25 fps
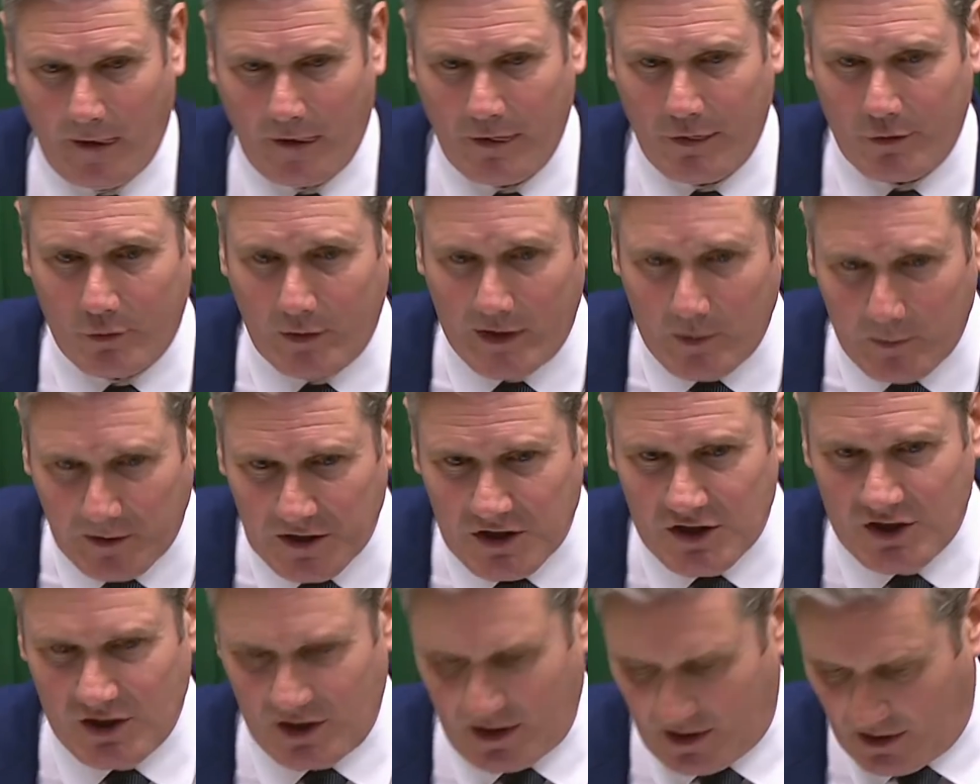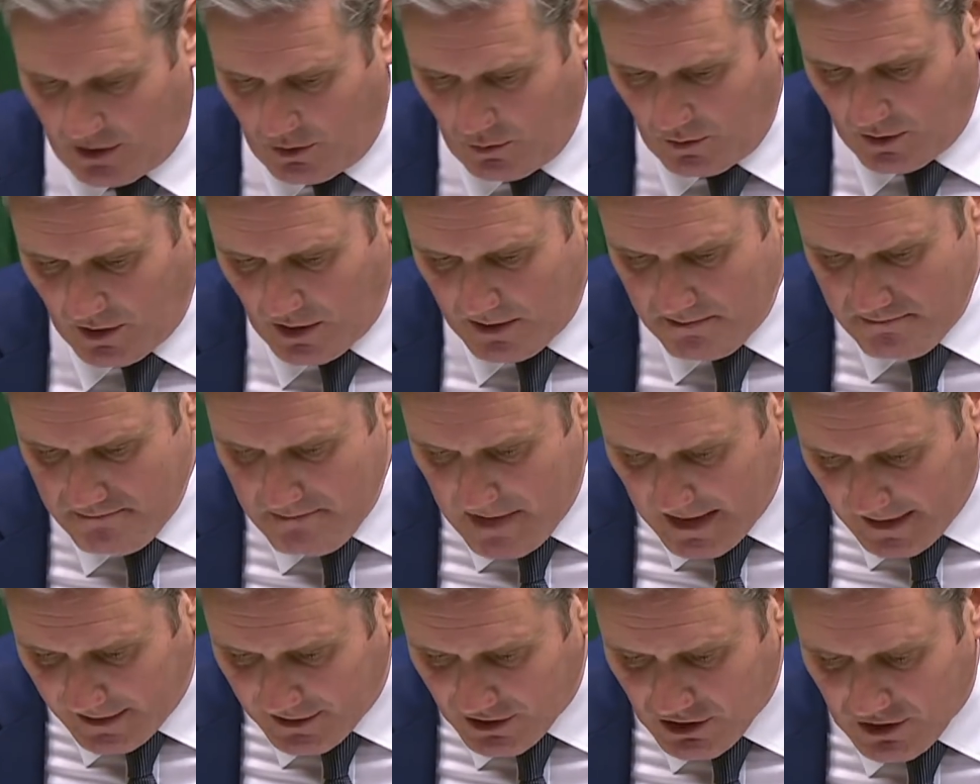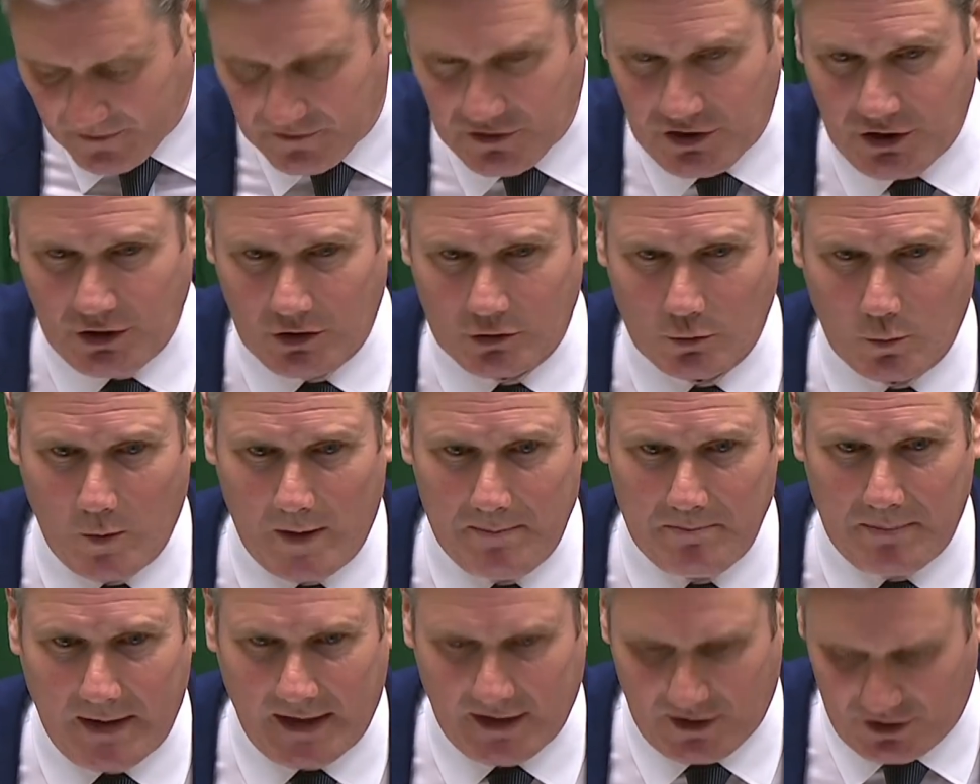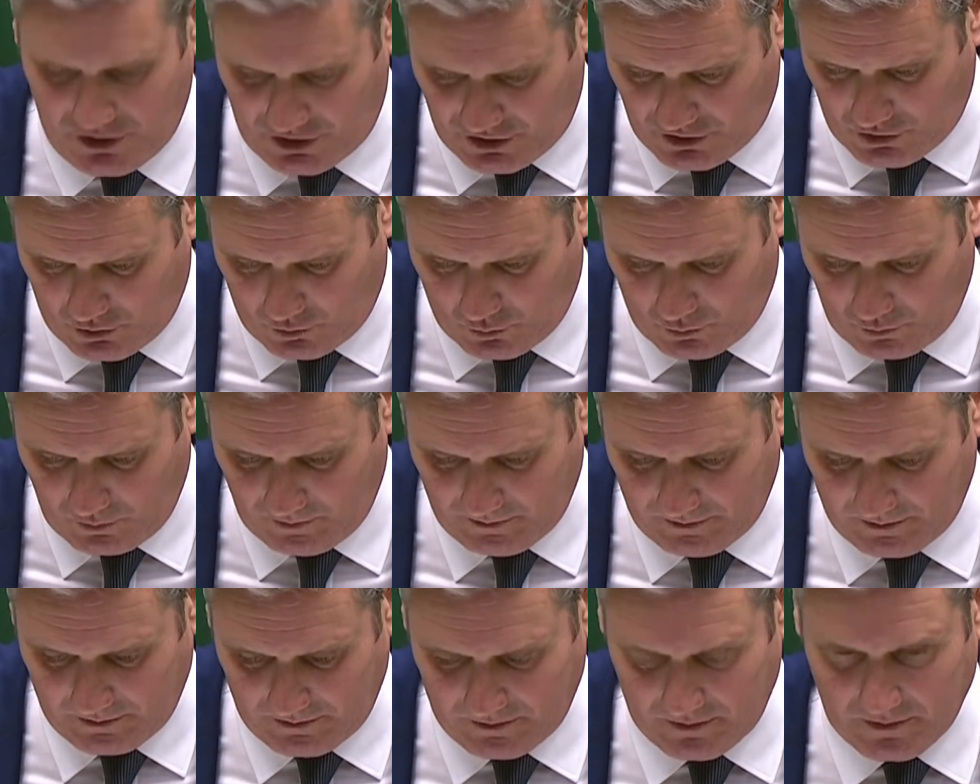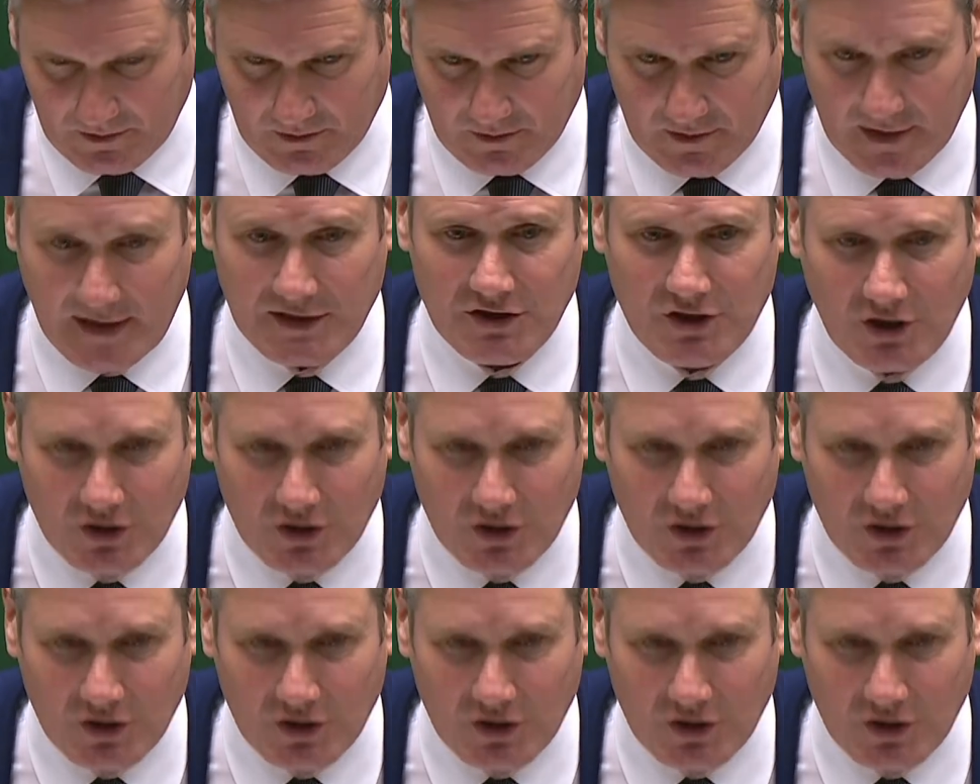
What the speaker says: 3 weeks ago, millions of children went back to school. That's